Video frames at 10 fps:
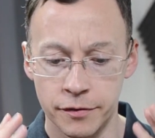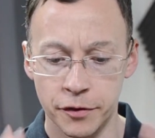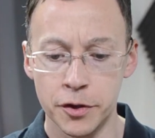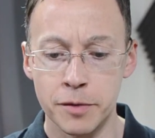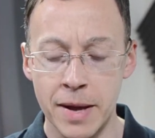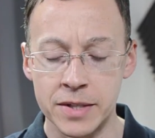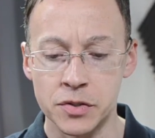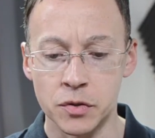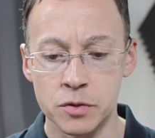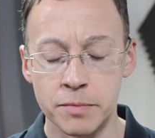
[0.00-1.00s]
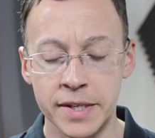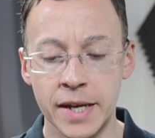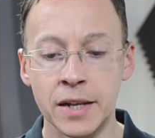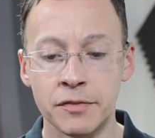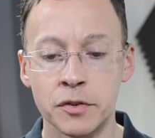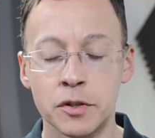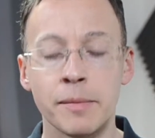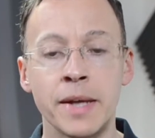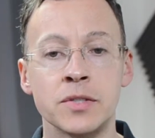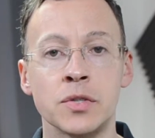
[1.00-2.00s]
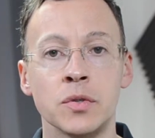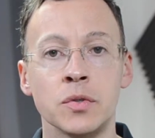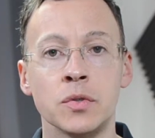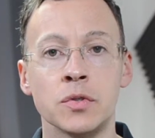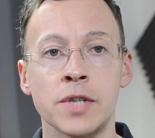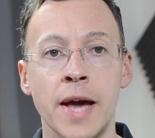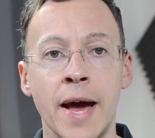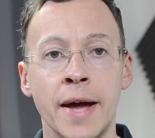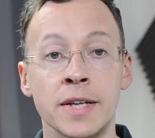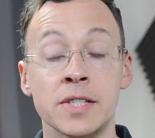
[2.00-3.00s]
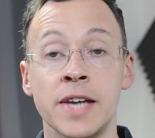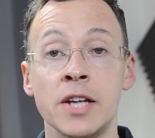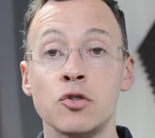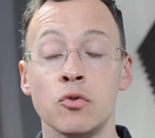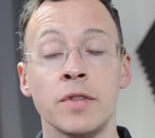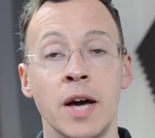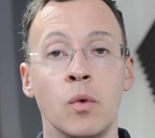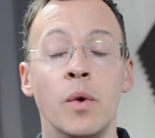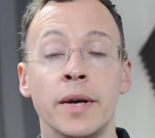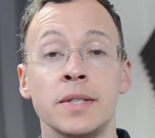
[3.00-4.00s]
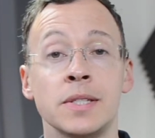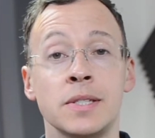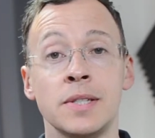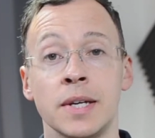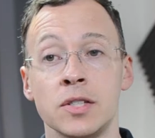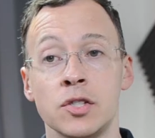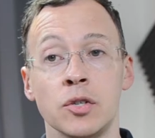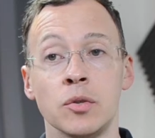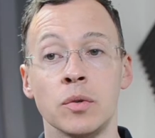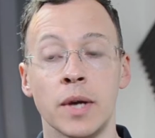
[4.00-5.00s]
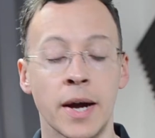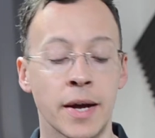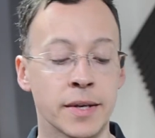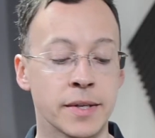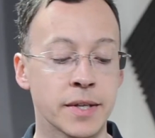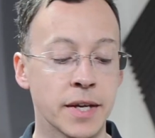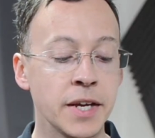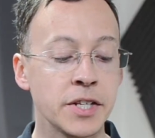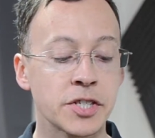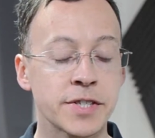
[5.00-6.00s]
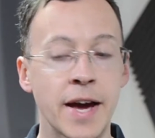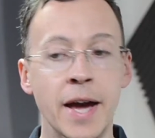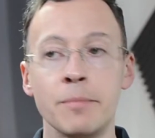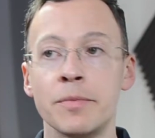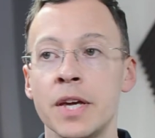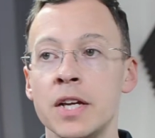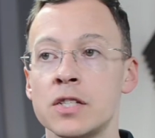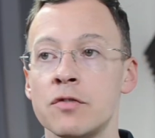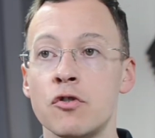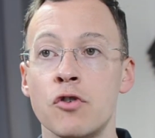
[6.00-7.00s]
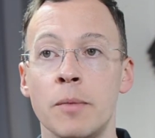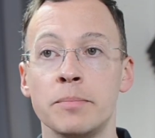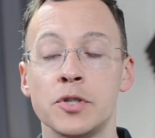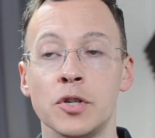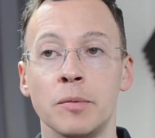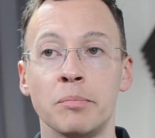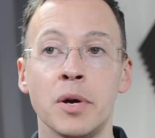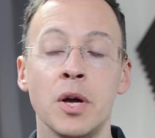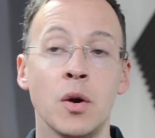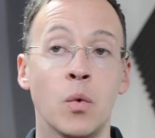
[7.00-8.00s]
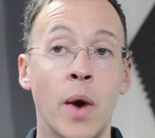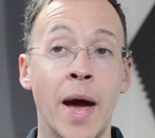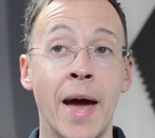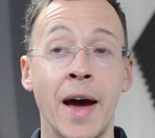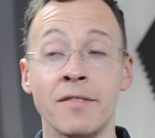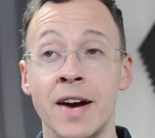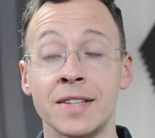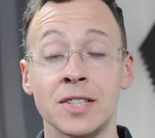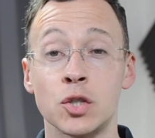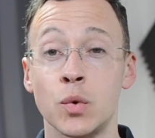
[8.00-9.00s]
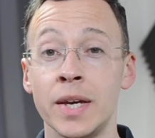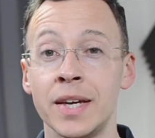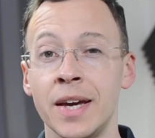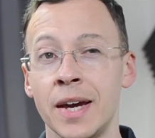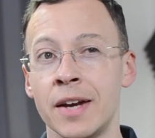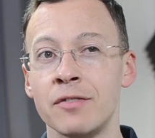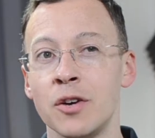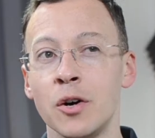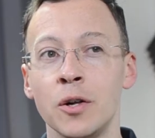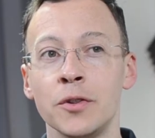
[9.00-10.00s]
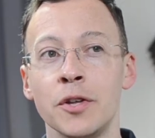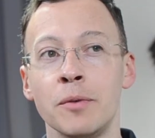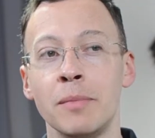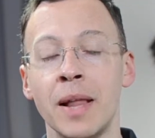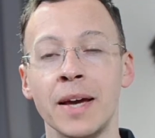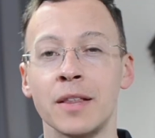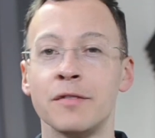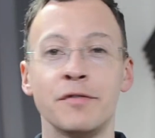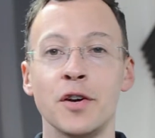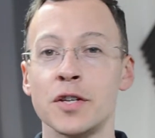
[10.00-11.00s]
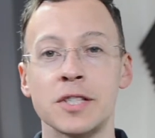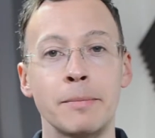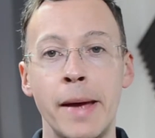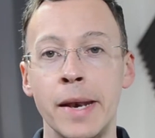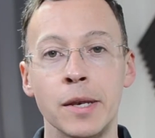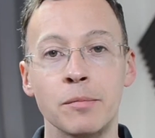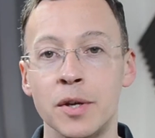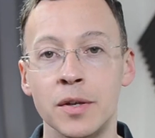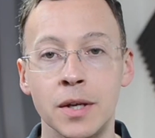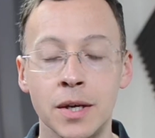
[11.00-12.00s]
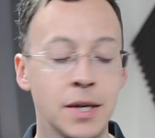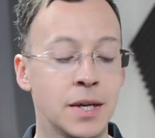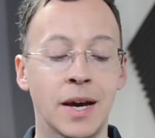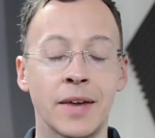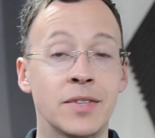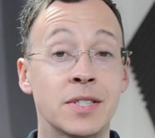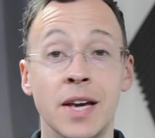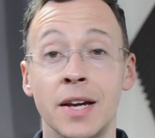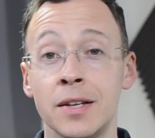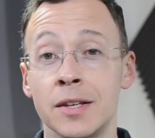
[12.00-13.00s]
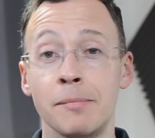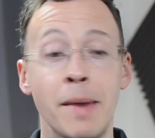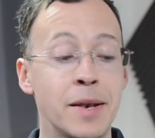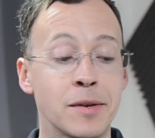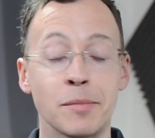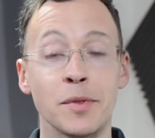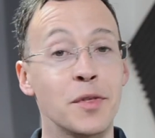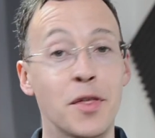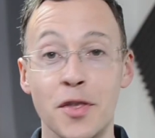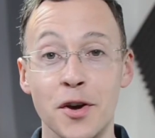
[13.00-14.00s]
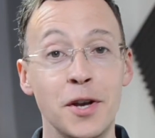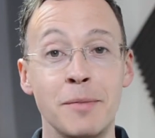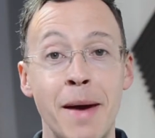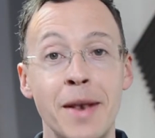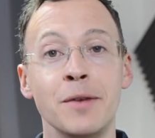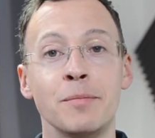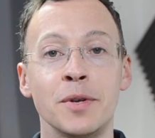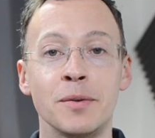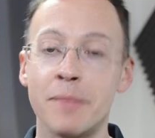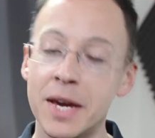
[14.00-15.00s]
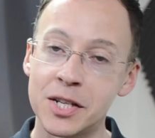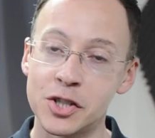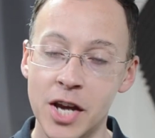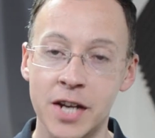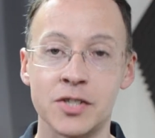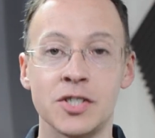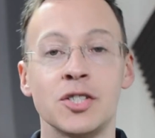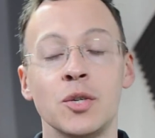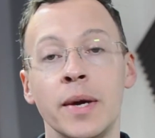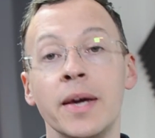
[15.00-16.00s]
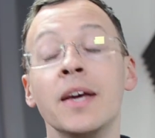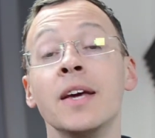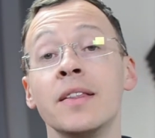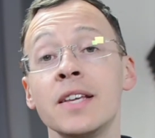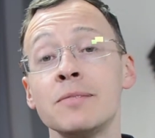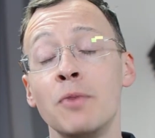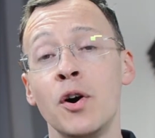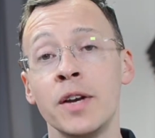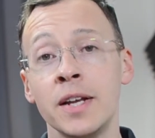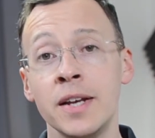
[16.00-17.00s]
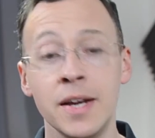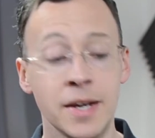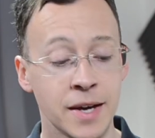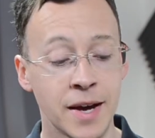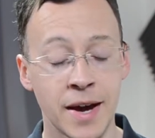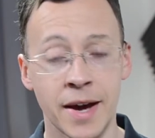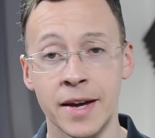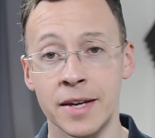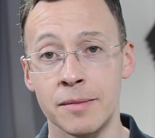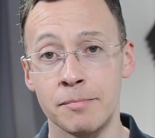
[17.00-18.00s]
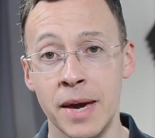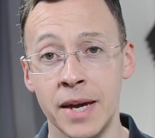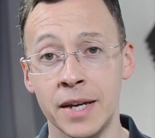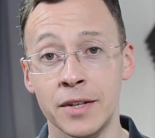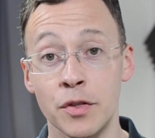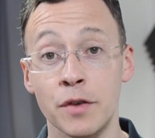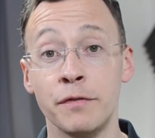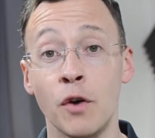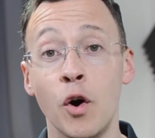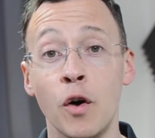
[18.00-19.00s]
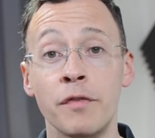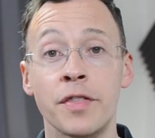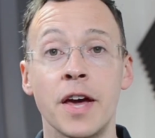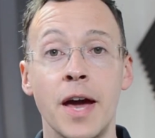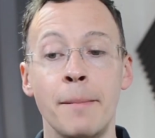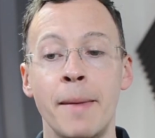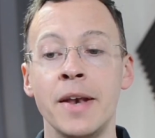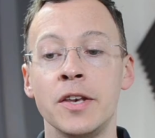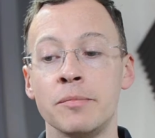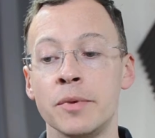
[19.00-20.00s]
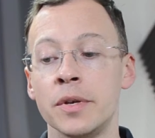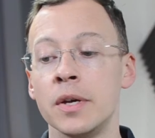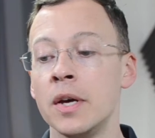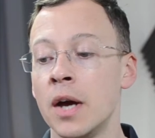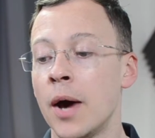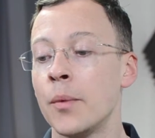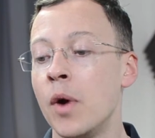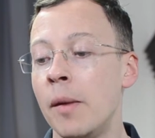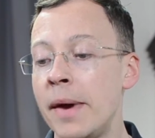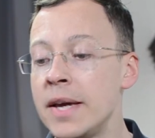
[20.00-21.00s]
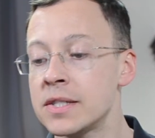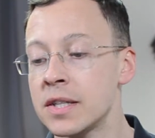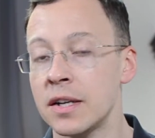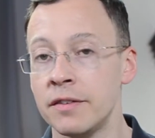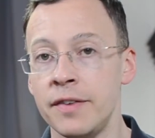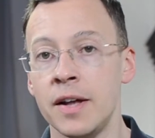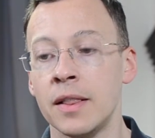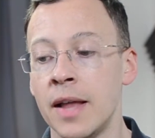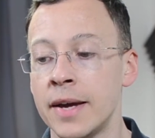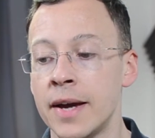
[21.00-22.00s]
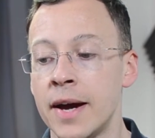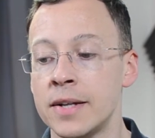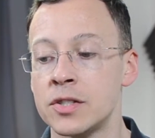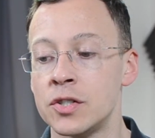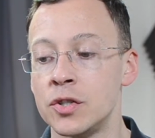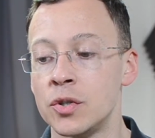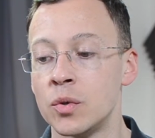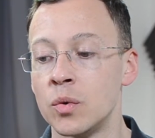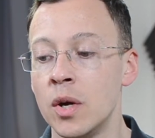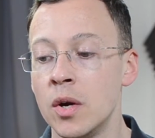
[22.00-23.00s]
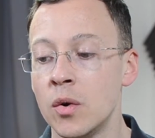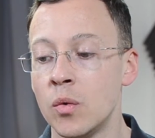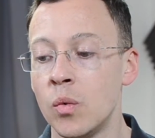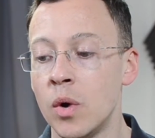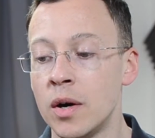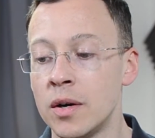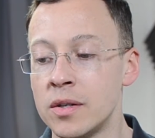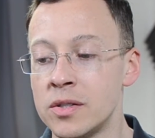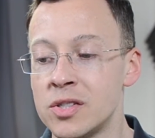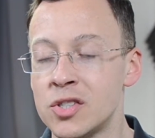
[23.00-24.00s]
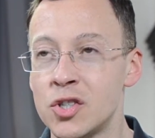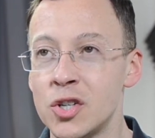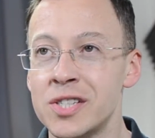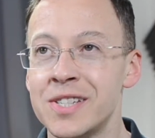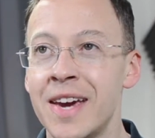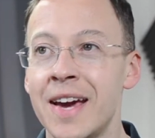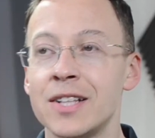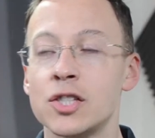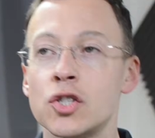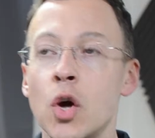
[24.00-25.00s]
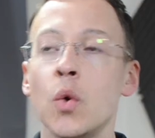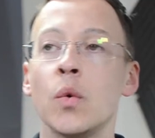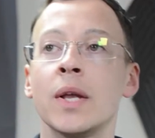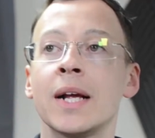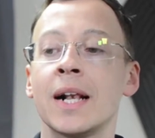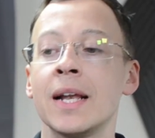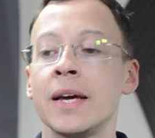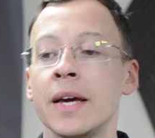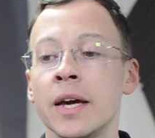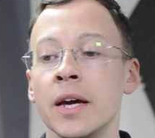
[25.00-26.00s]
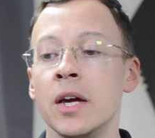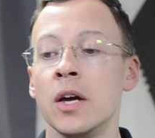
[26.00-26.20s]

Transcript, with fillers: fundamentals, my daily fundamentals, and a schedule that I wanted to stick to. And each time things have cropped up where I've had to tweak it and I've called them like the First Amendment, I have the Second Amendment, the Third Amendment, making changes to it. This morning I made the Fourth Amendment. And what I basically felt like I had to do was just get totally clear